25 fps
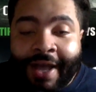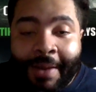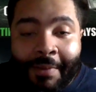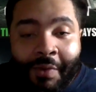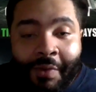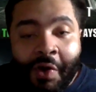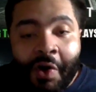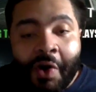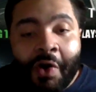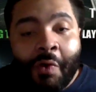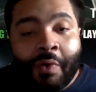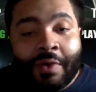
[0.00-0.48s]
I'm
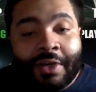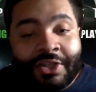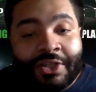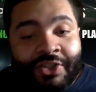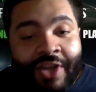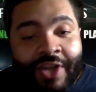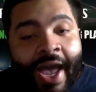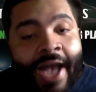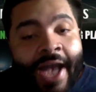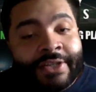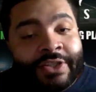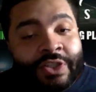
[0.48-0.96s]
going with the
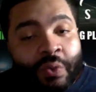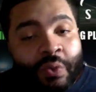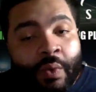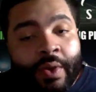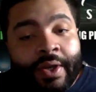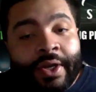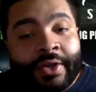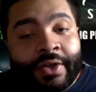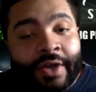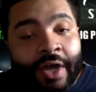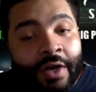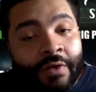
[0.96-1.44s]
Jags to
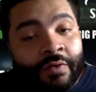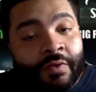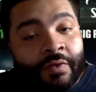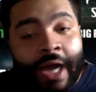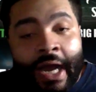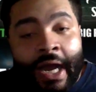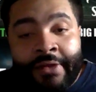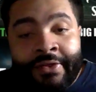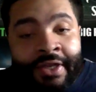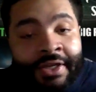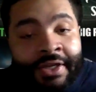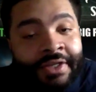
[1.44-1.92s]
win and cover.
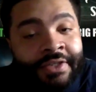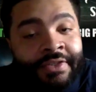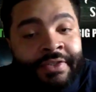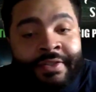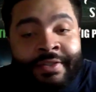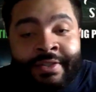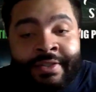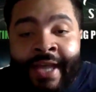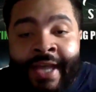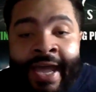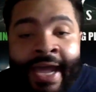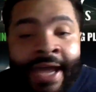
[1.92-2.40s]
I think this
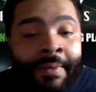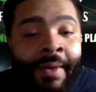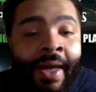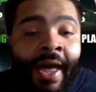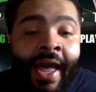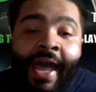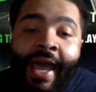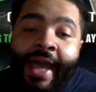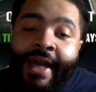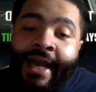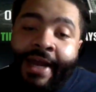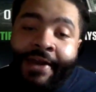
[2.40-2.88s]
is game,
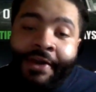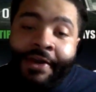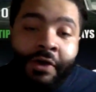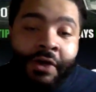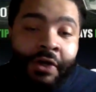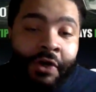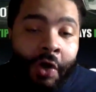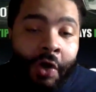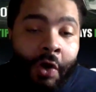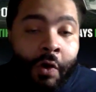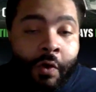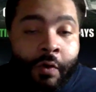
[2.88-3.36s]
and I know
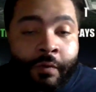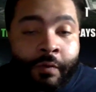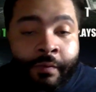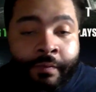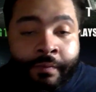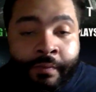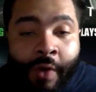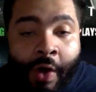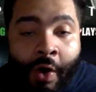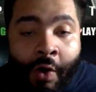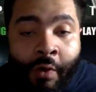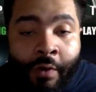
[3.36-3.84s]
they're
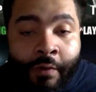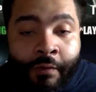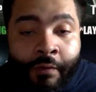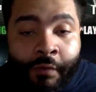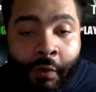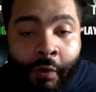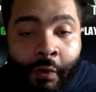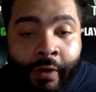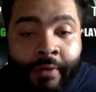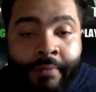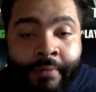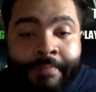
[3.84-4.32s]

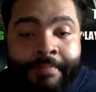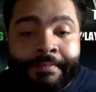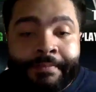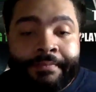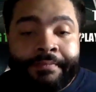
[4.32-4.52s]
0-4,